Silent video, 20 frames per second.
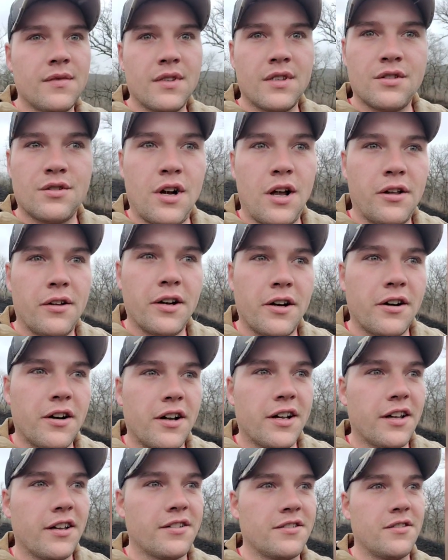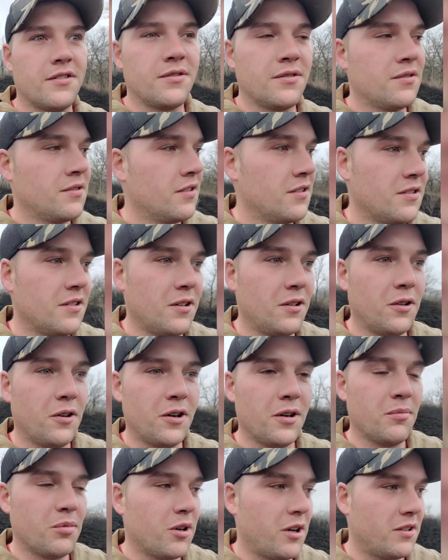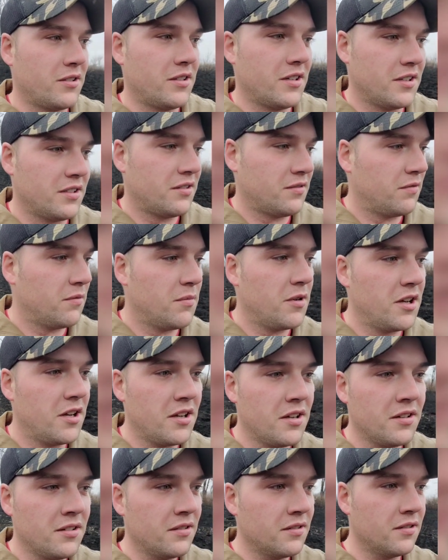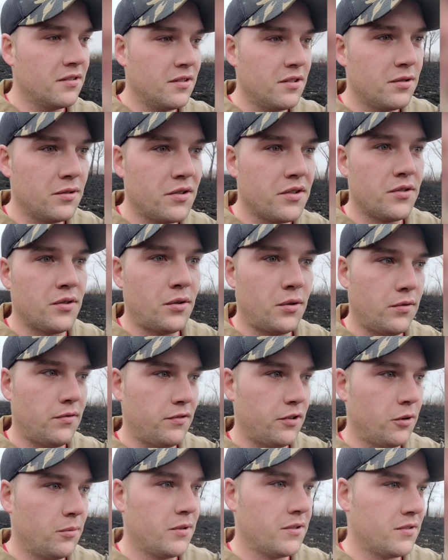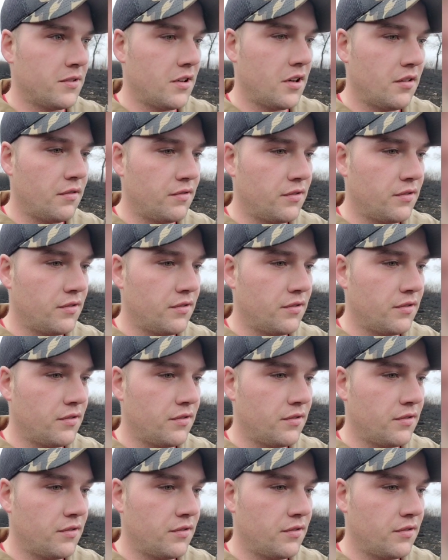Trial and error, I guess. This is a learning process for me, doing this whole filming stuff.